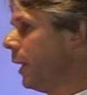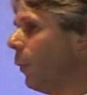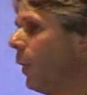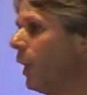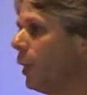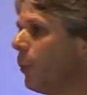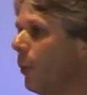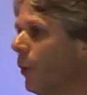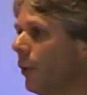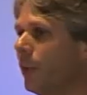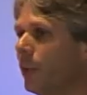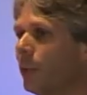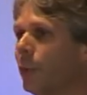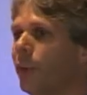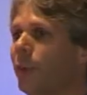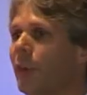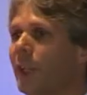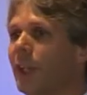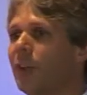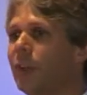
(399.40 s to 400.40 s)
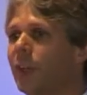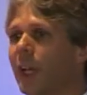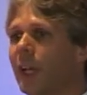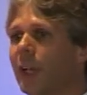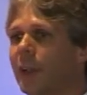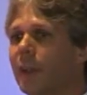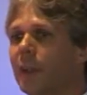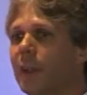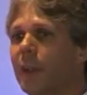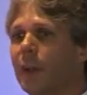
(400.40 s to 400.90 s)
at where the project was finishing,
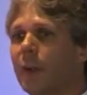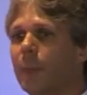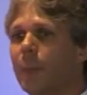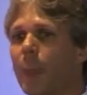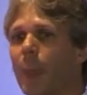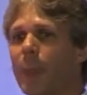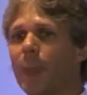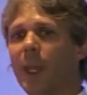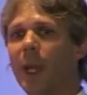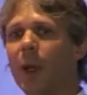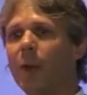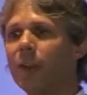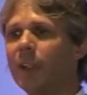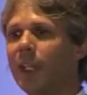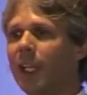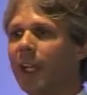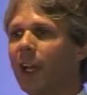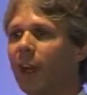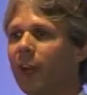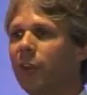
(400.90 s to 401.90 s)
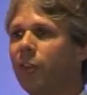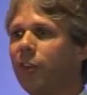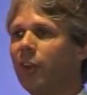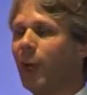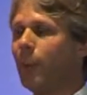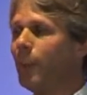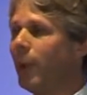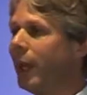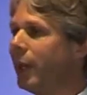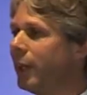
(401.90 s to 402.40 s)
the R&D guys
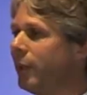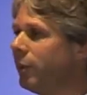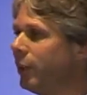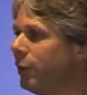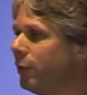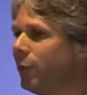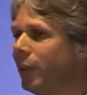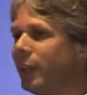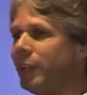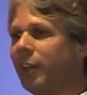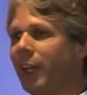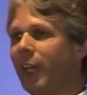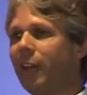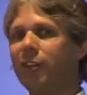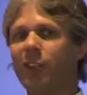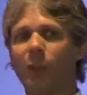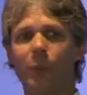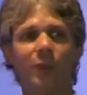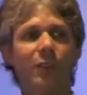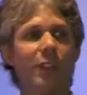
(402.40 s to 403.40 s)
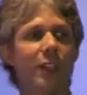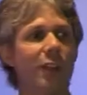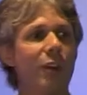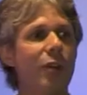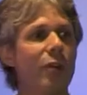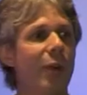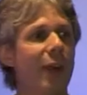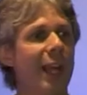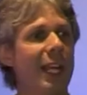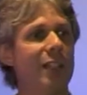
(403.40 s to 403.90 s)
sat back and said, fantastic, we've done a
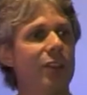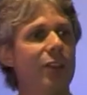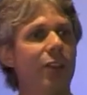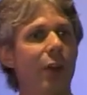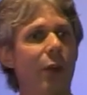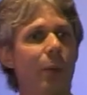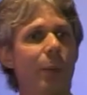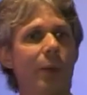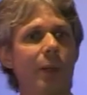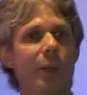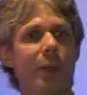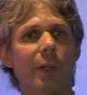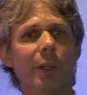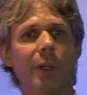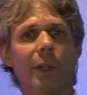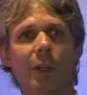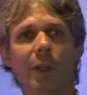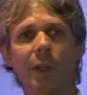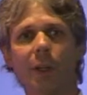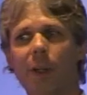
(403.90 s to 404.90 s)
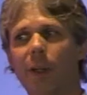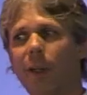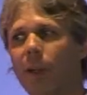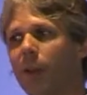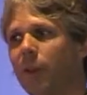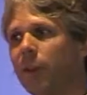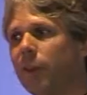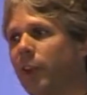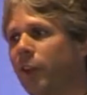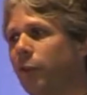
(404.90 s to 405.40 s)
great job.
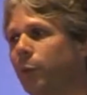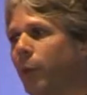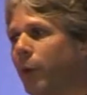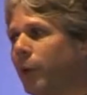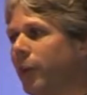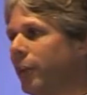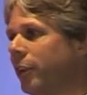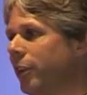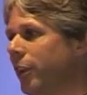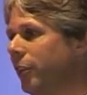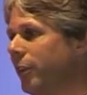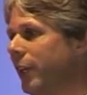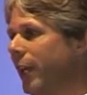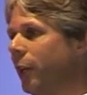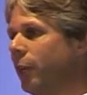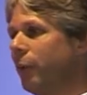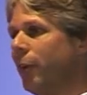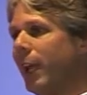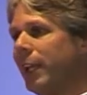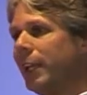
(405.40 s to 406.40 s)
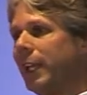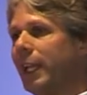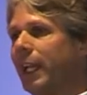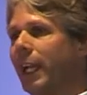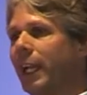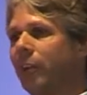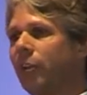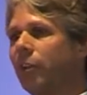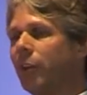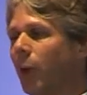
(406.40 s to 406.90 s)
This product is now ready.
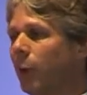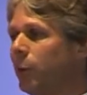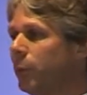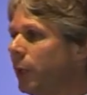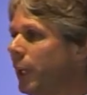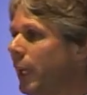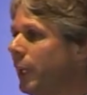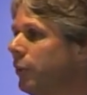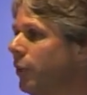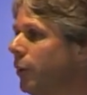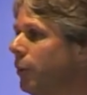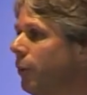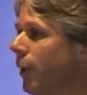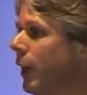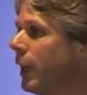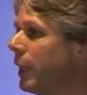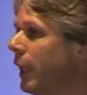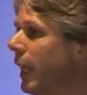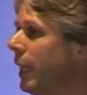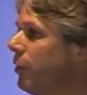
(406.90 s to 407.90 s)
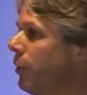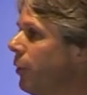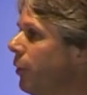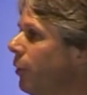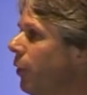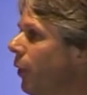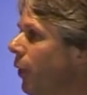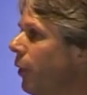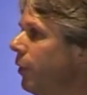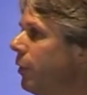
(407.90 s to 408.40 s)
It's gone into the regulatory
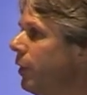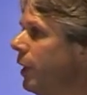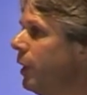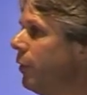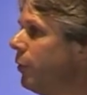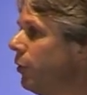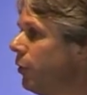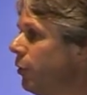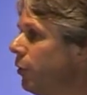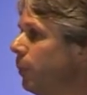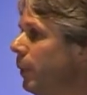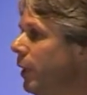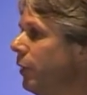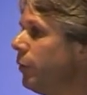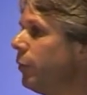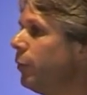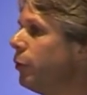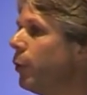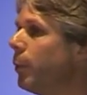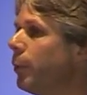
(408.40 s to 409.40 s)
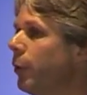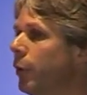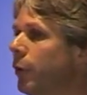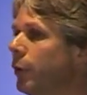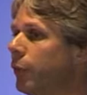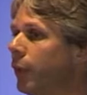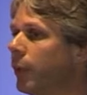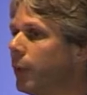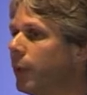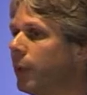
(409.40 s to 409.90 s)
authority for submission for
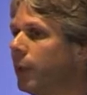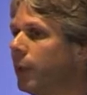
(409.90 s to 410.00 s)
approval.